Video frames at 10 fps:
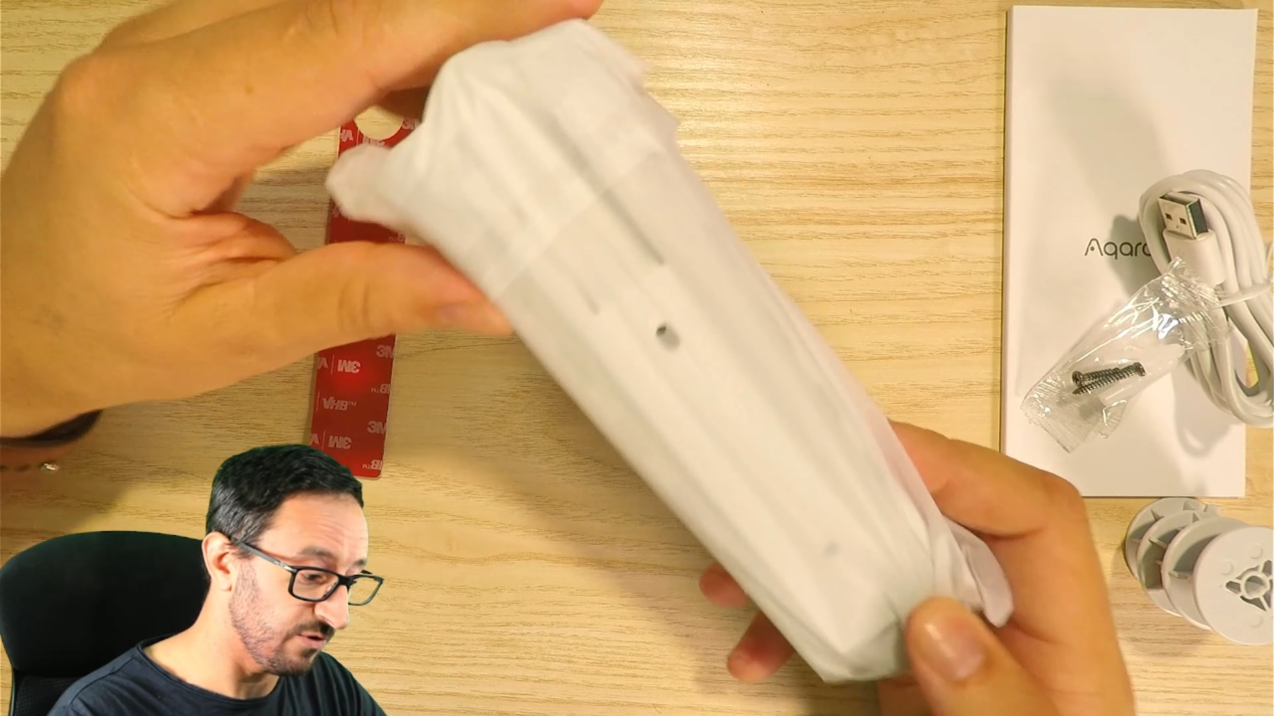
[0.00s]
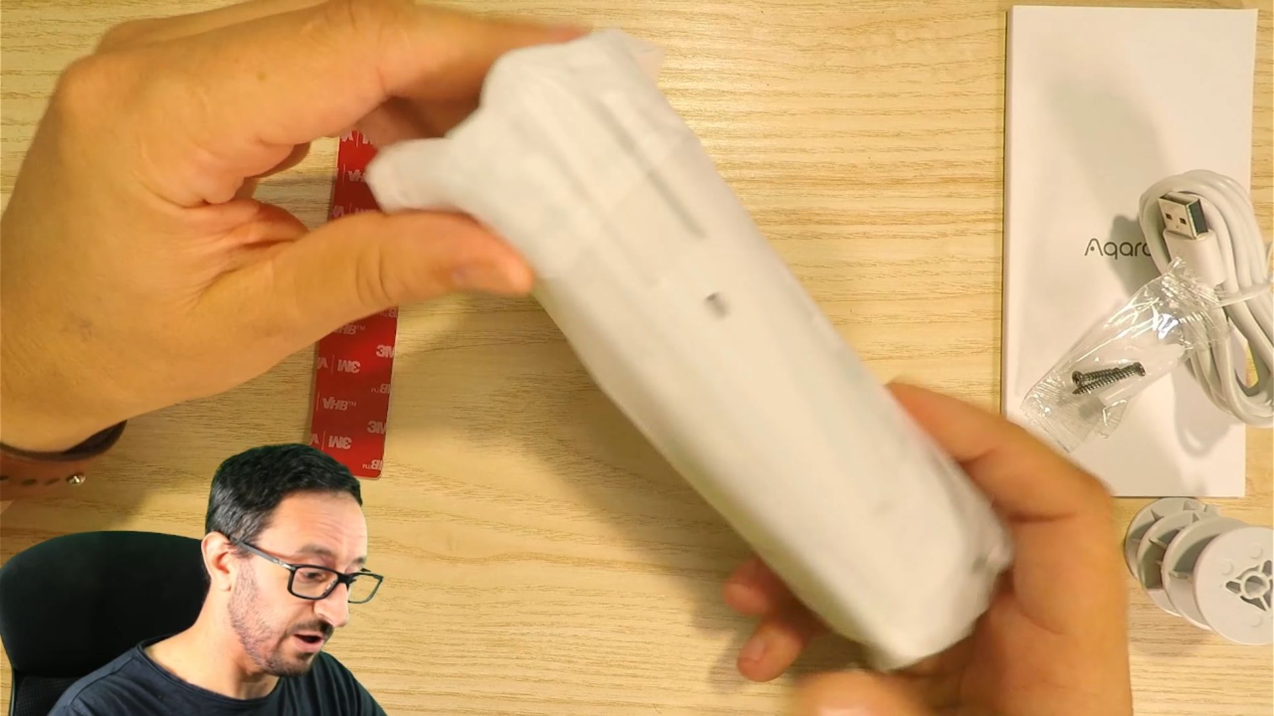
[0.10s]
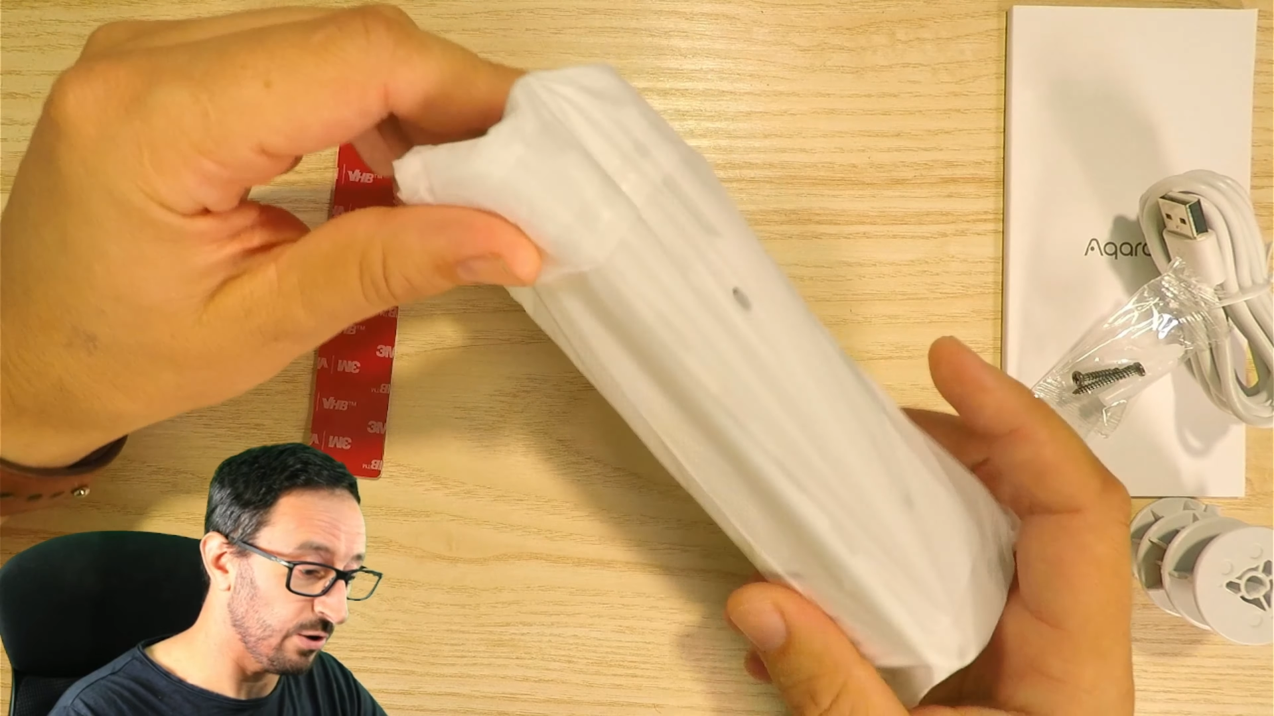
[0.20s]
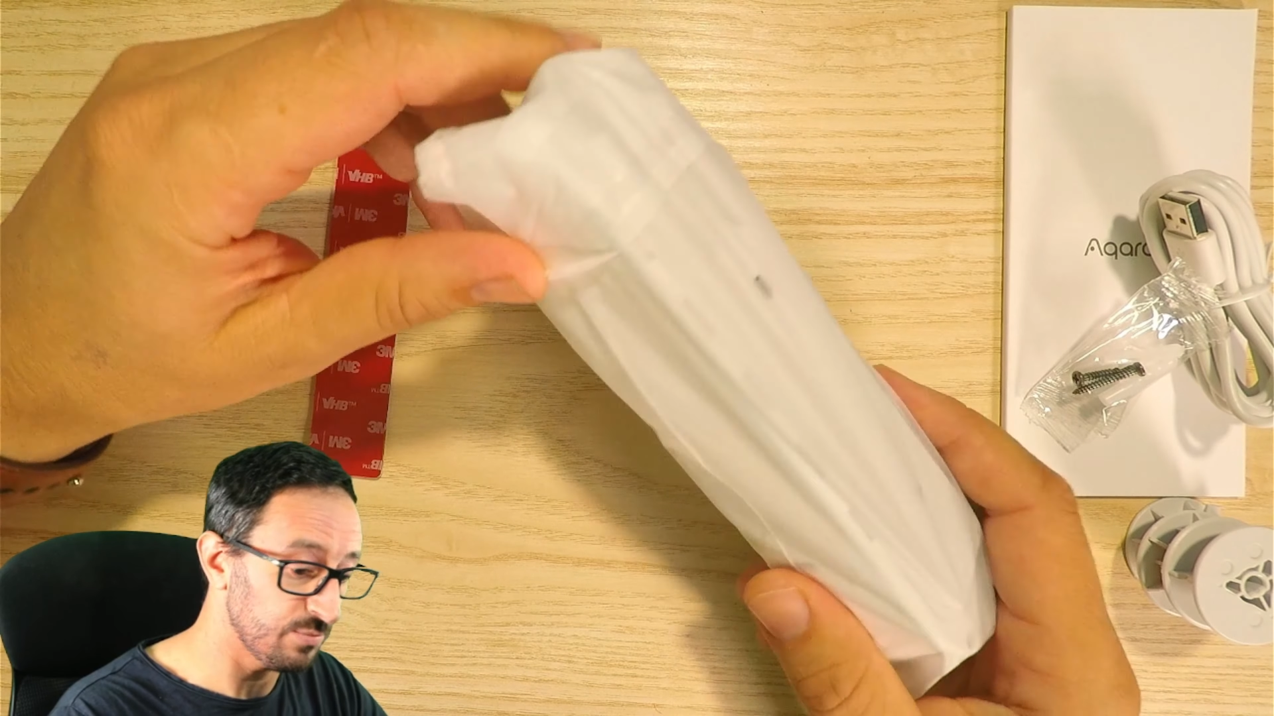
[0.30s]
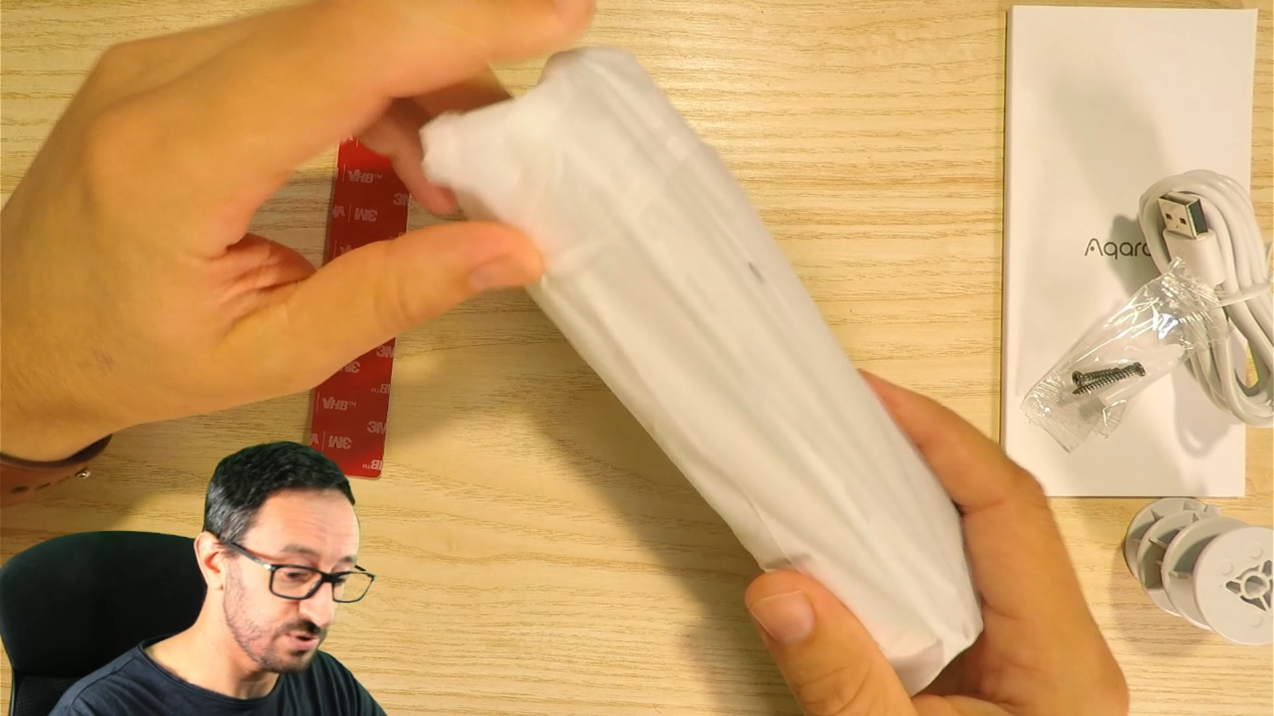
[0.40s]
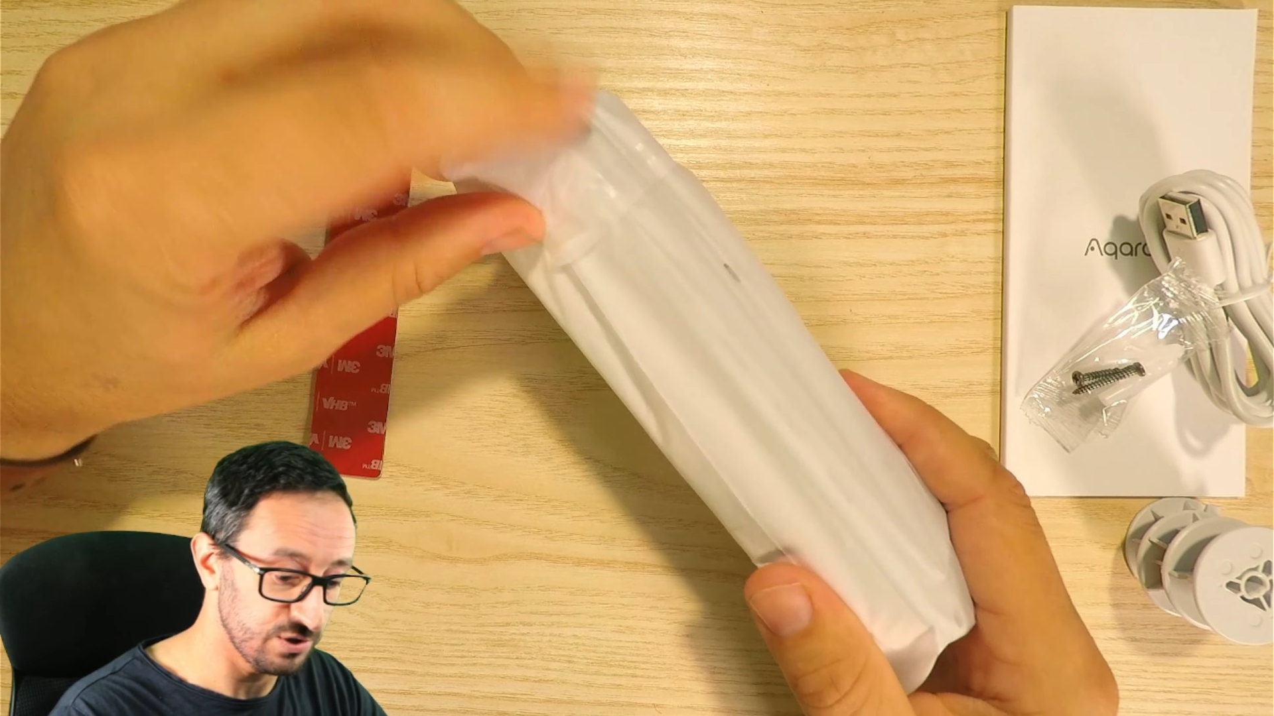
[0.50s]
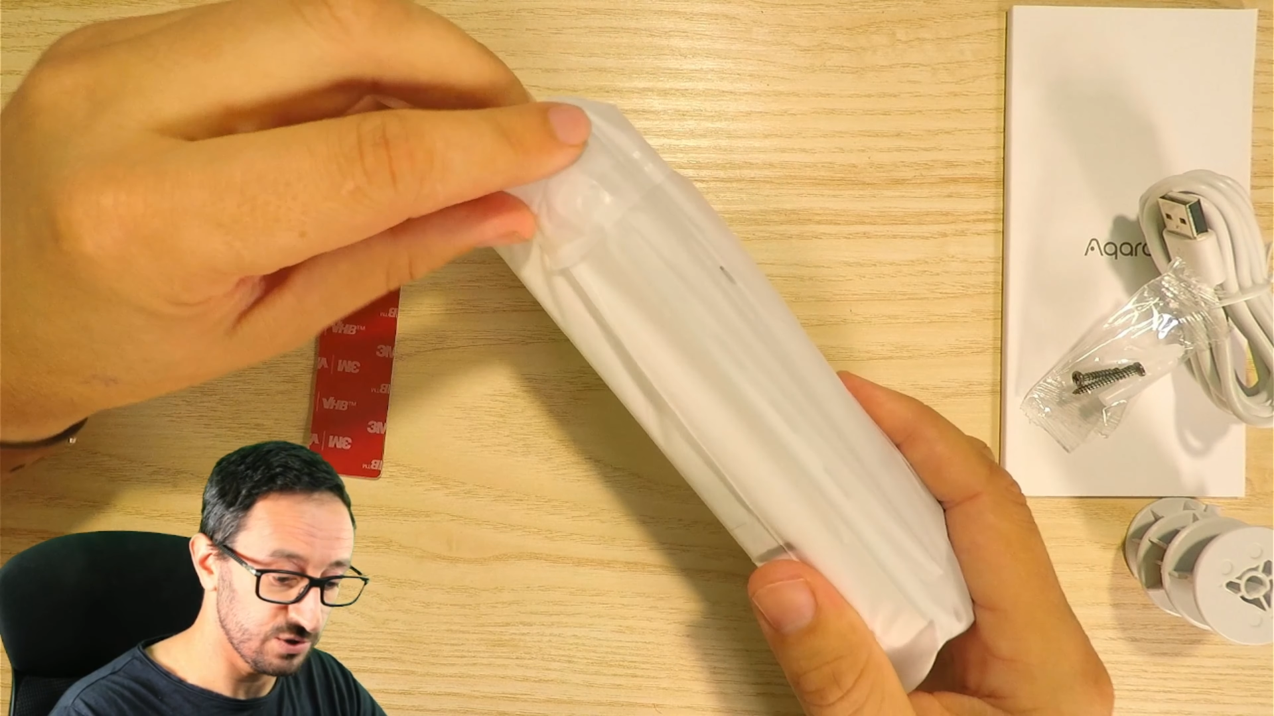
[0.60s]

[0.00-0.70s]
option as